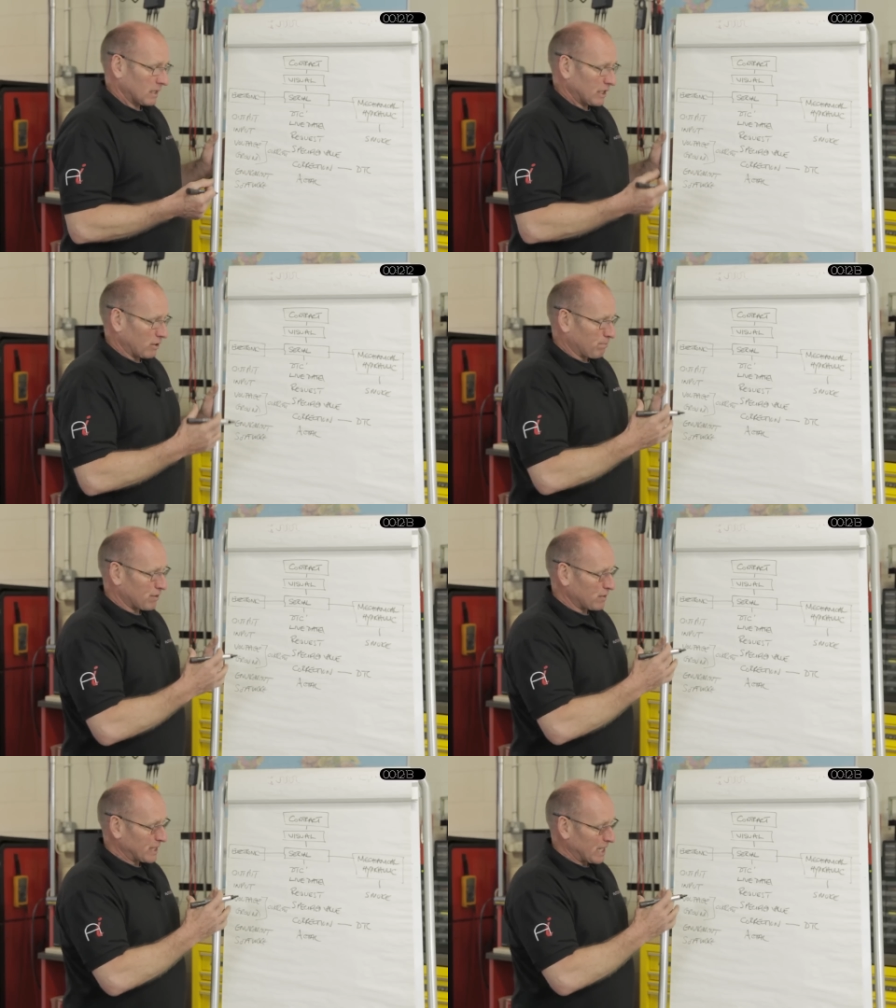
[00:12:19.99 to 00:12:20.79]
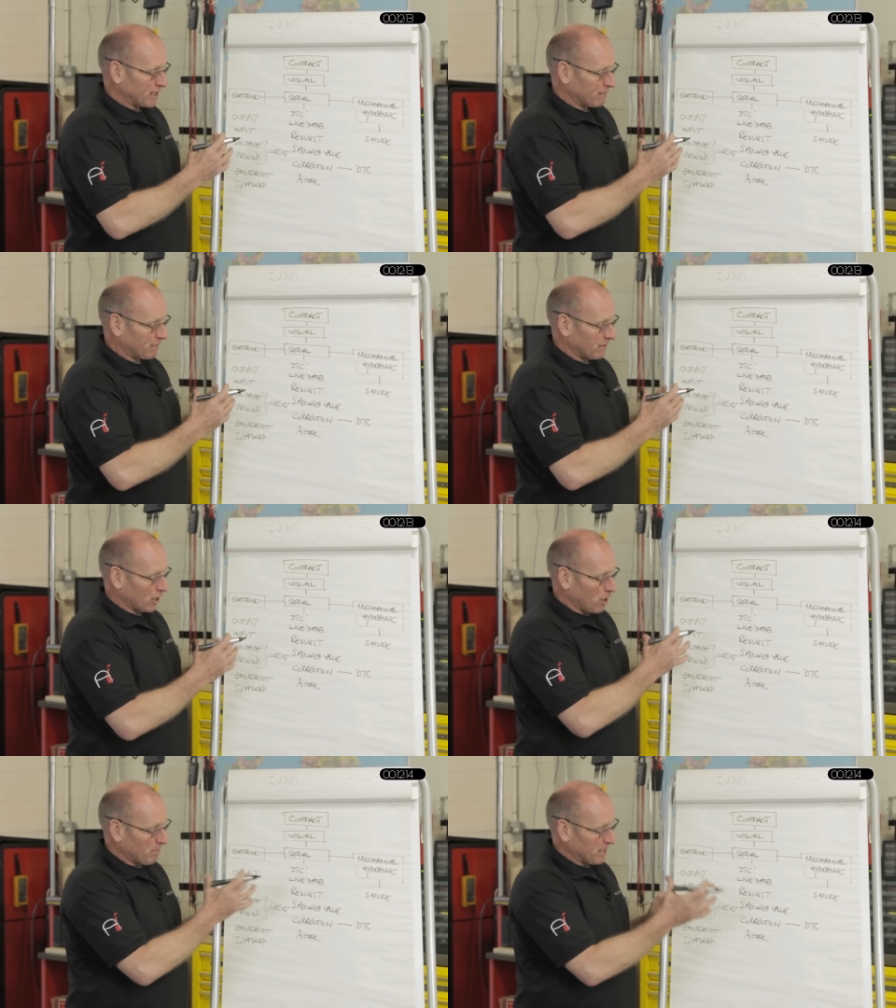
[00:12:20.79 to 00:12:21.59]
So process of a
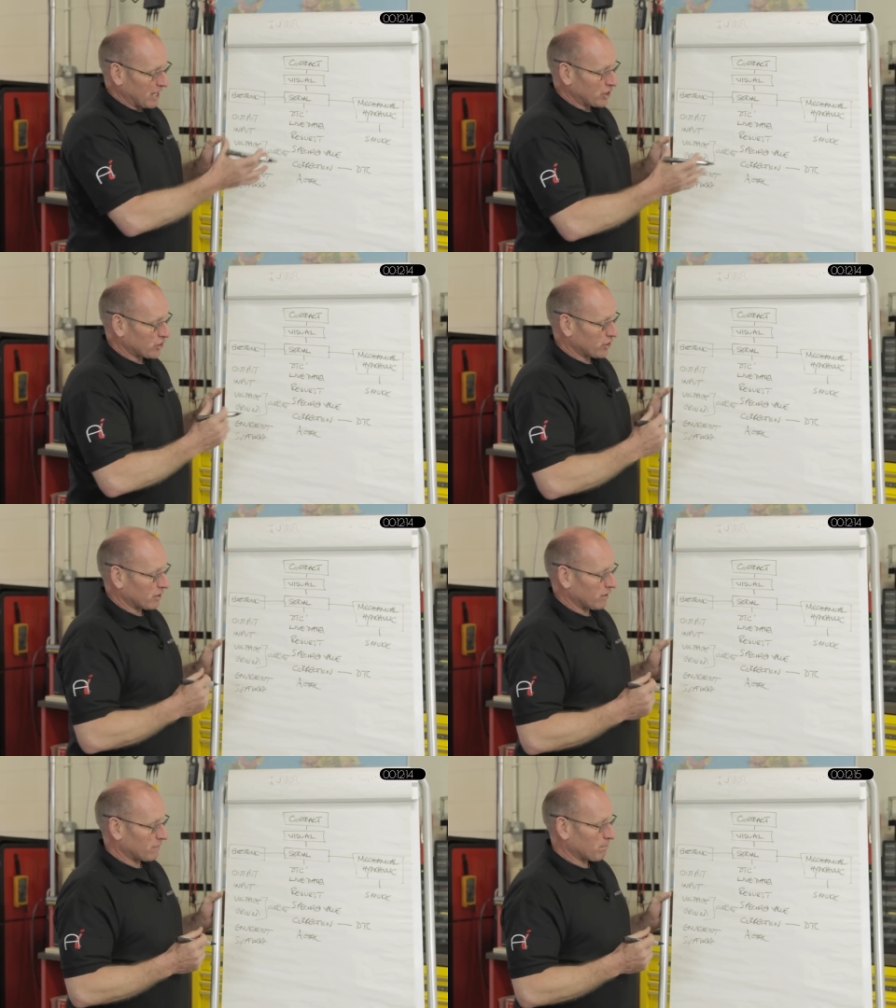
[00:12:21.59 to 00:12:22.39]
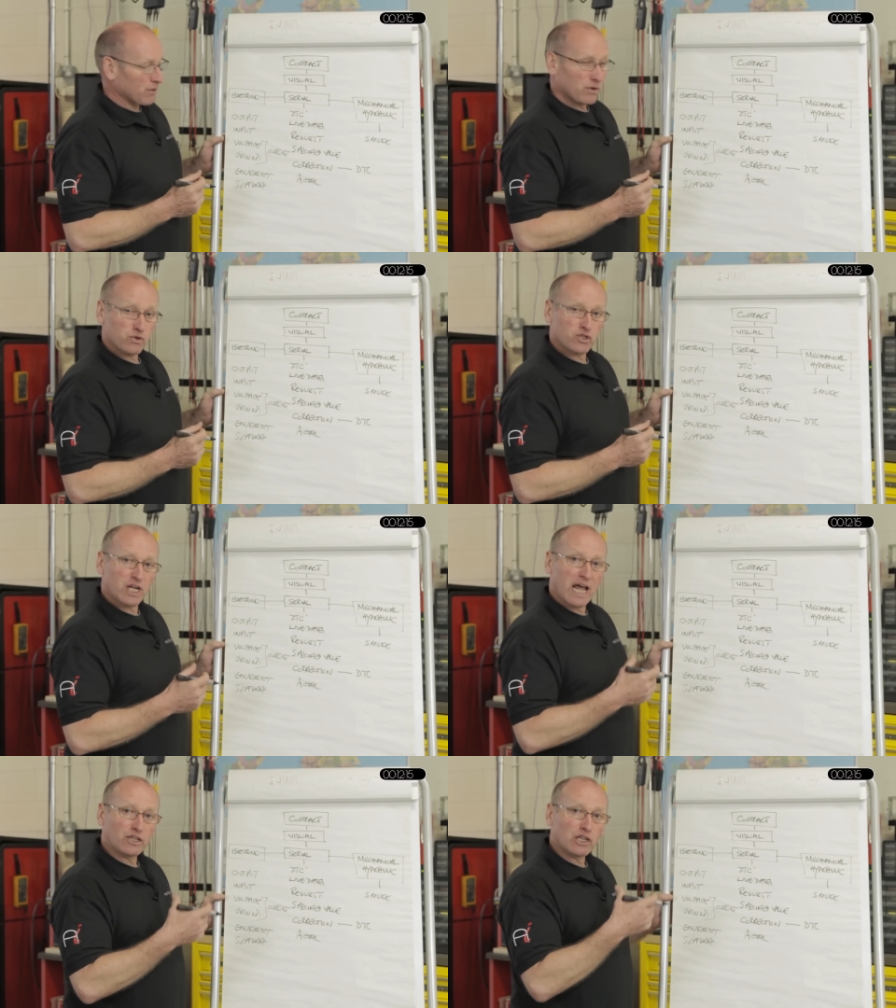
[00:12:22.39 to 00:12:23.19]
combination of approach
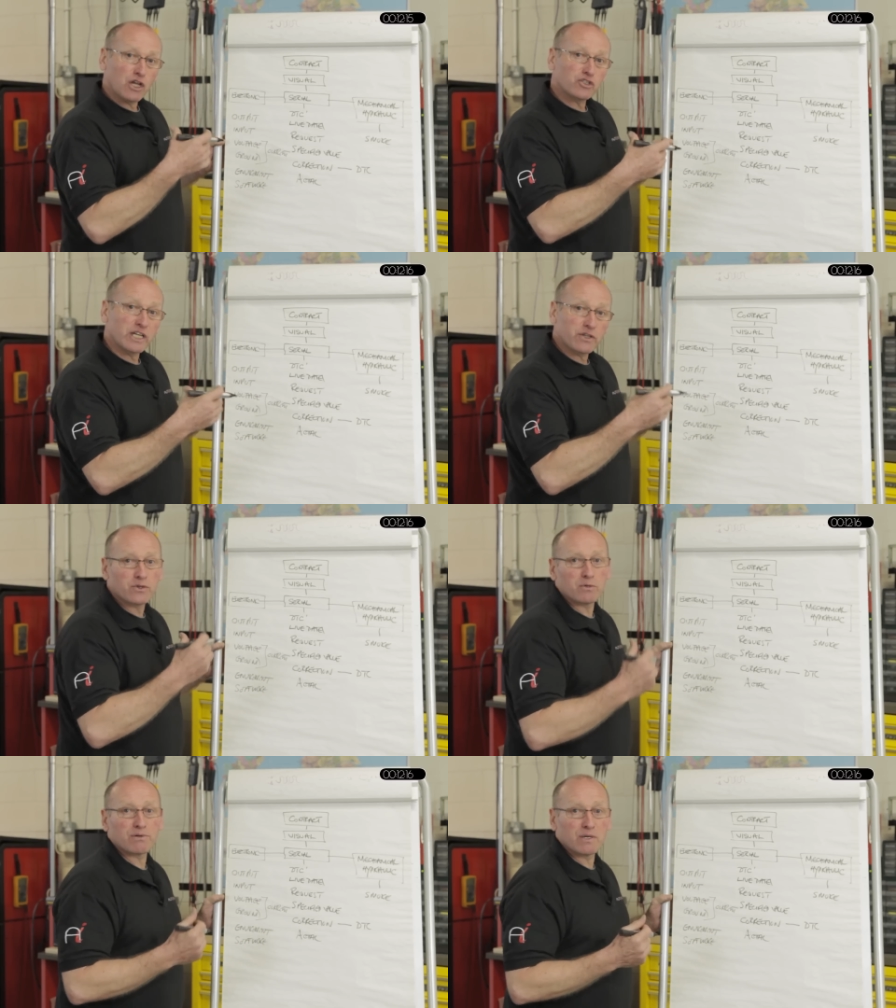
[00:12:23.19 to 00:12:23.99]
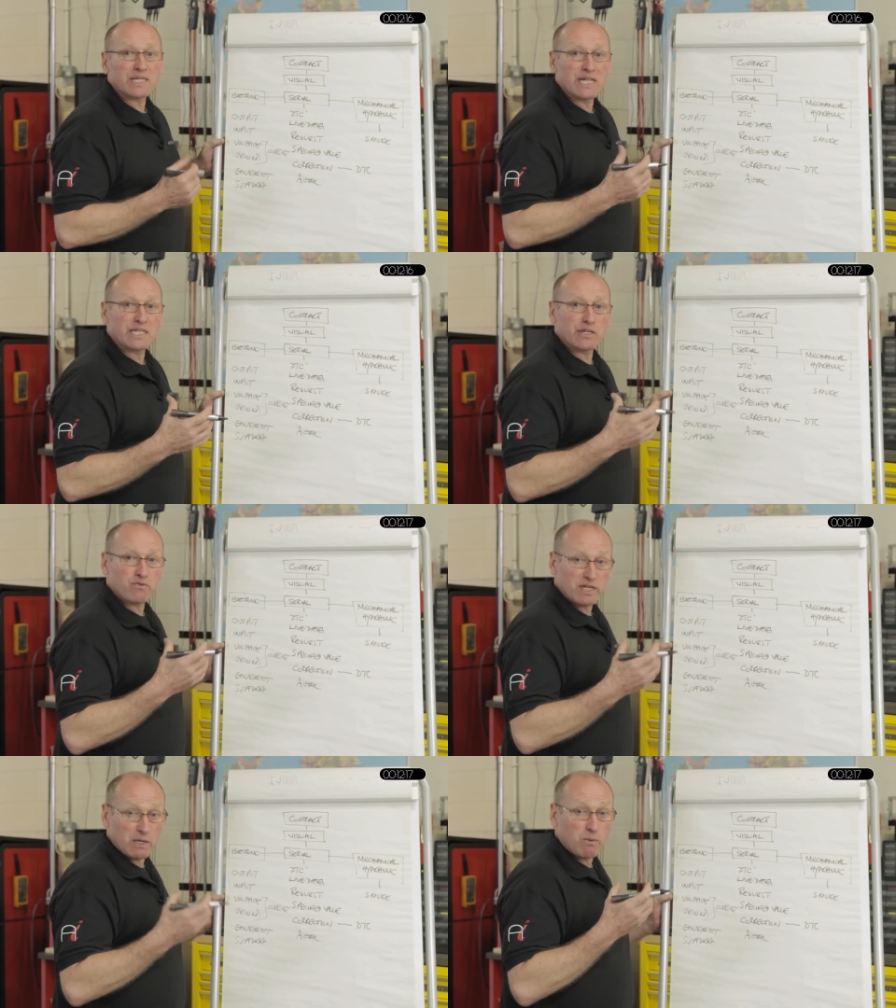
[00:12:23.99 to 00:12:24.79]
and logic thought process is
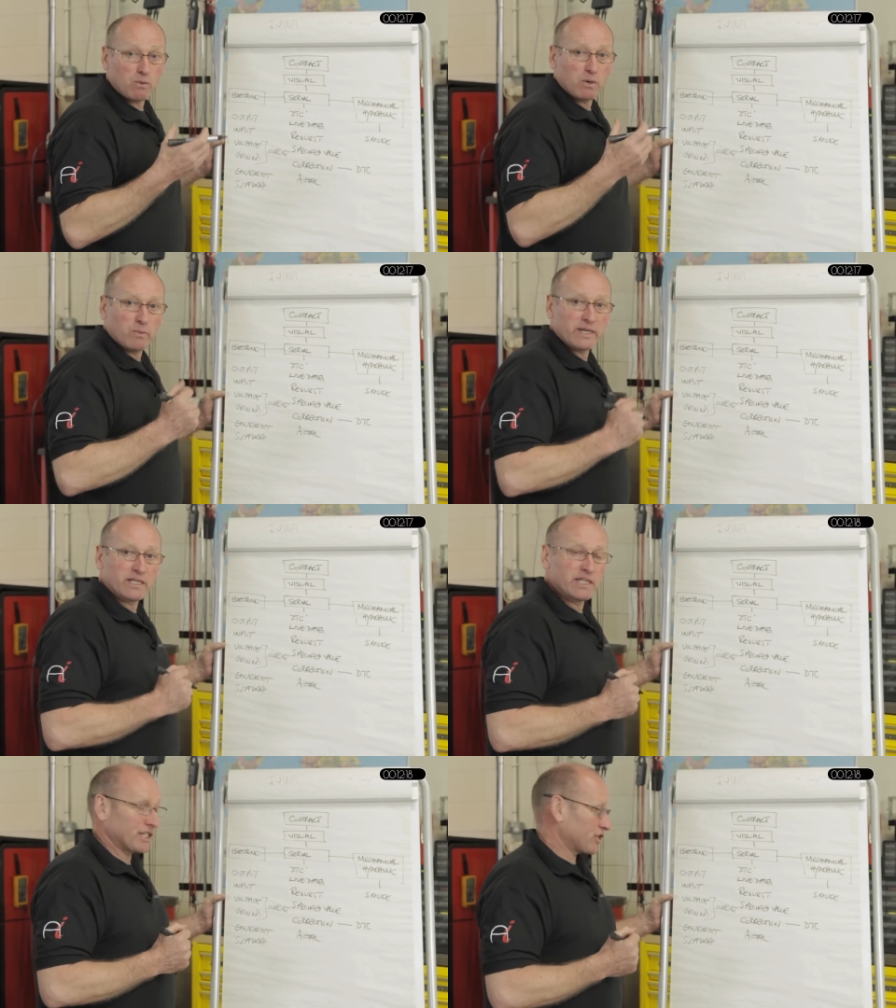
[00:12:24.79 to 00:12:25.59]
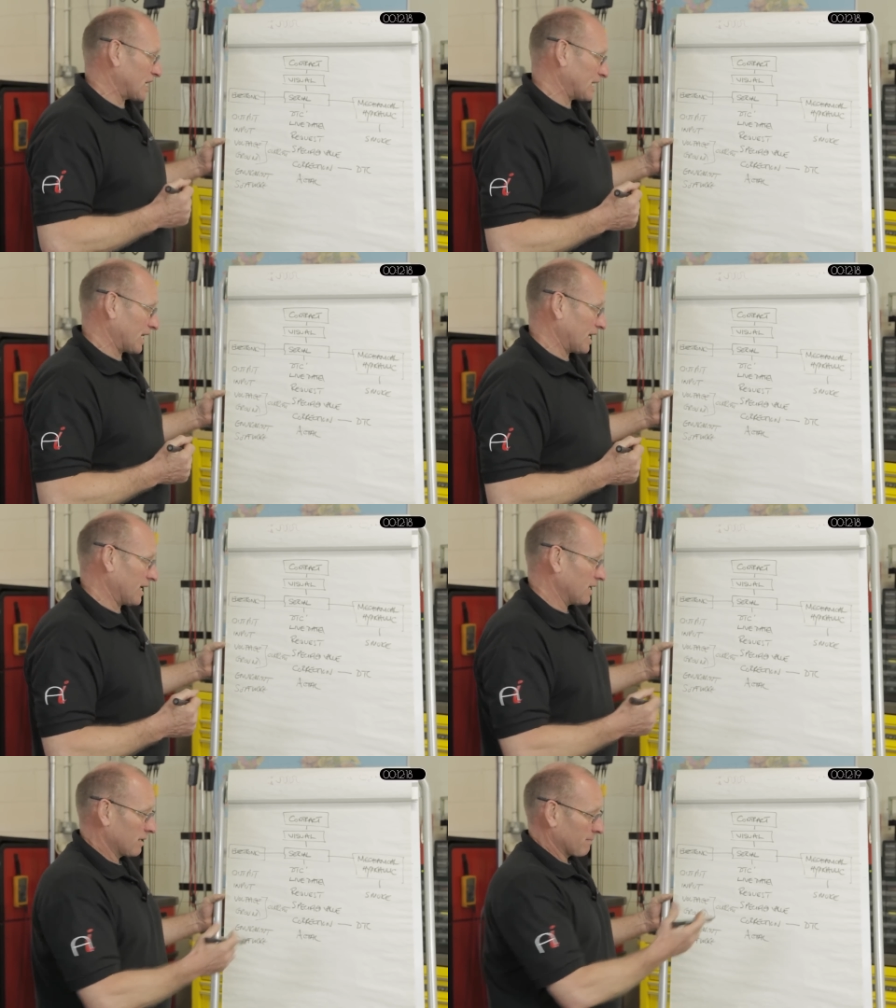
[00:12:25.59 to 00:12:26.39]
really what, what we're suggesting here.